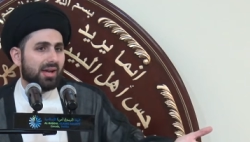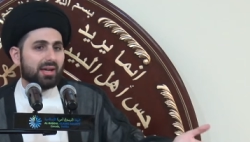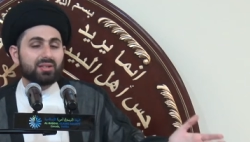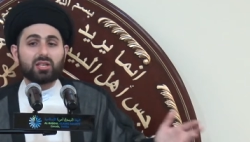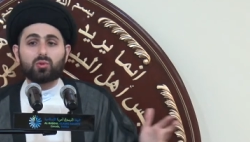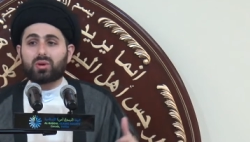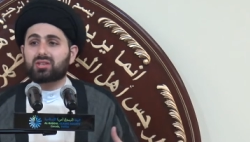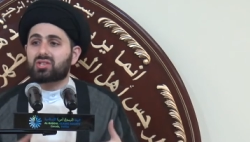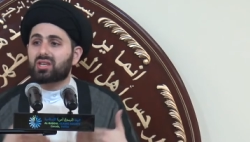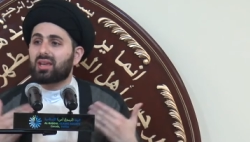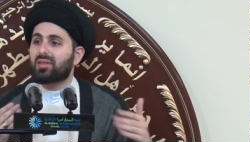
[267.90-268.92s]
Did we
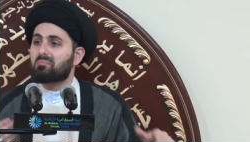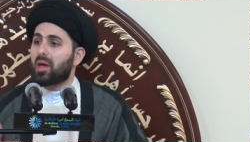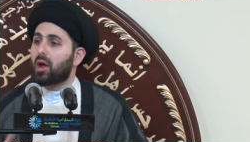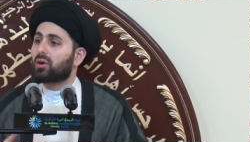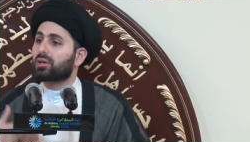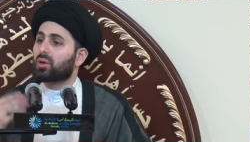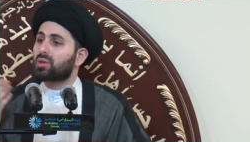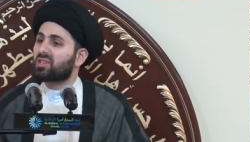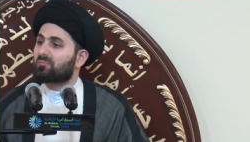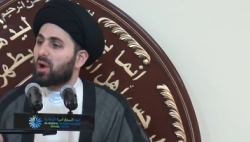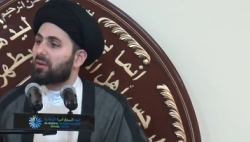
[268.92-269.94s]
see the miracles
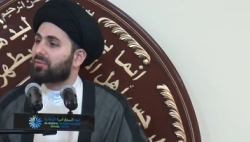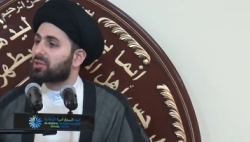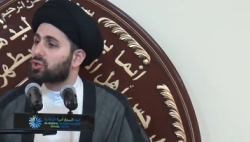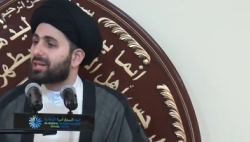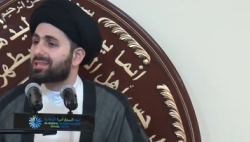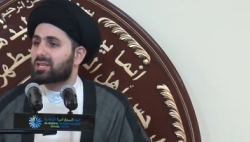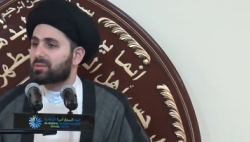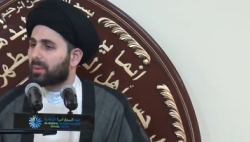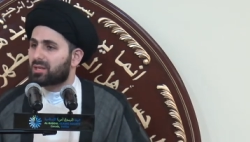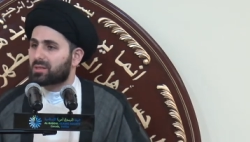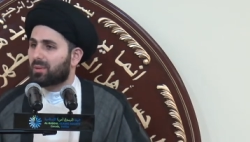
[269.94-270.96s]
of Prophet Jesus,
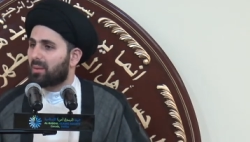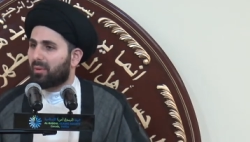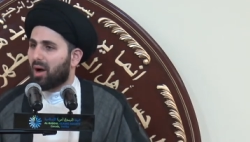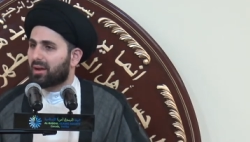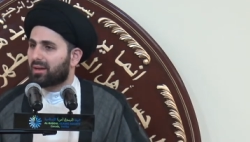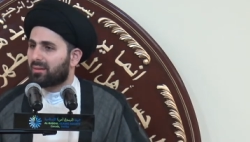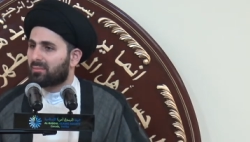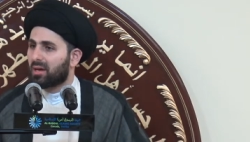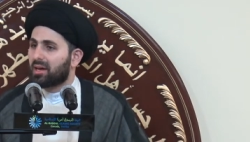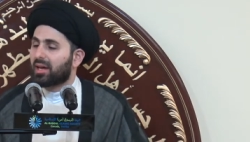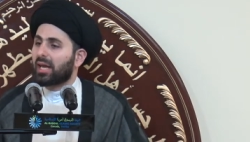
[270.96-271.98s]
peace be upon him,
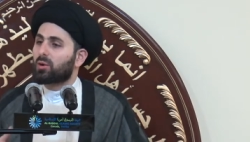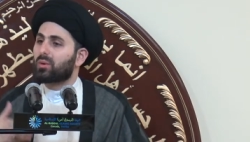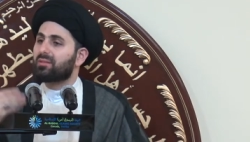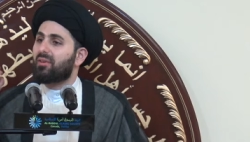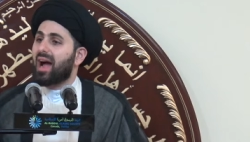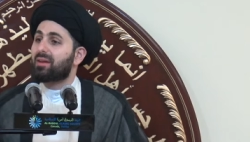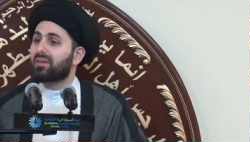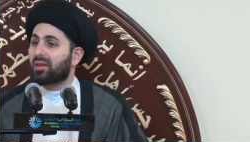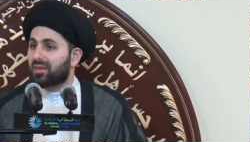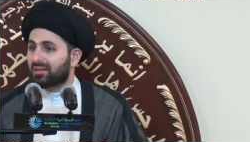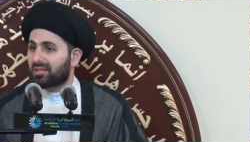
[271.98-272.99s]
and
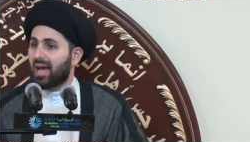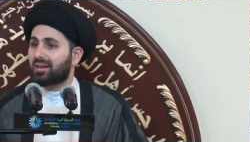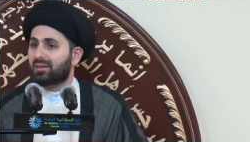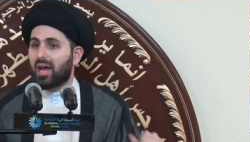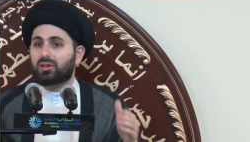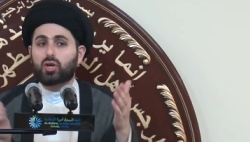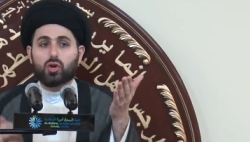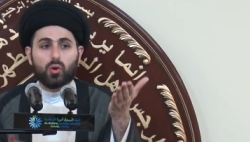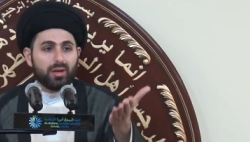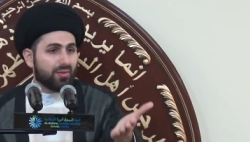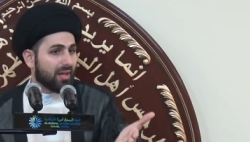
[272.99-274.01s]
reviving the dead and
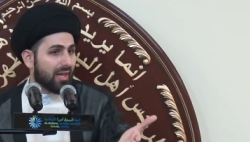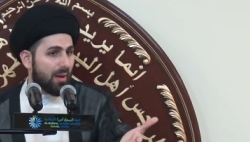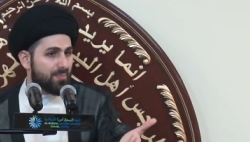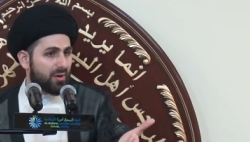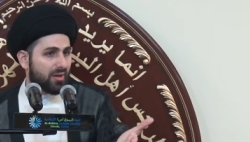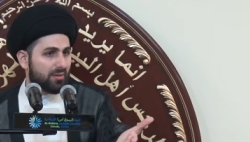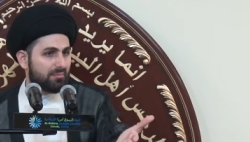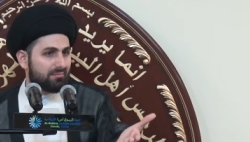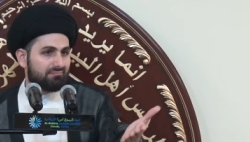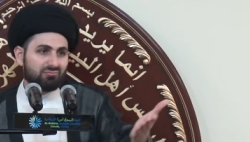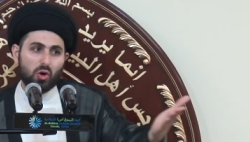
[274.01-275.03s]
curing the leper?
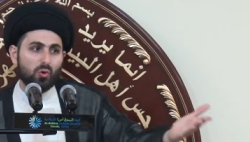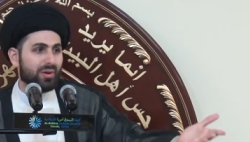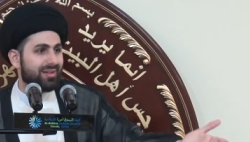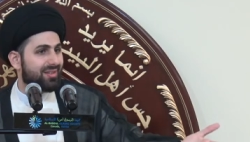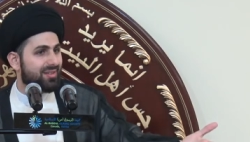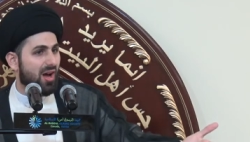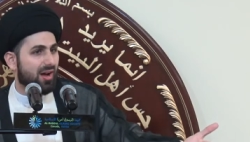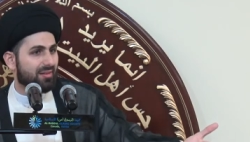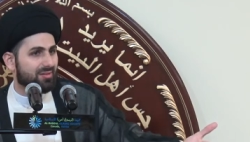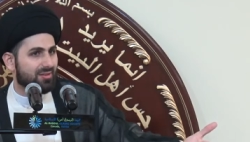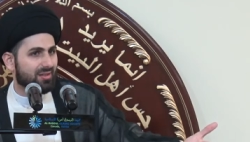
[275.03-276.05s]
No, we did
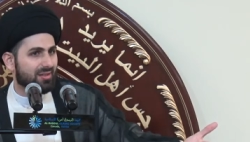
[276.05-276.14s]
not.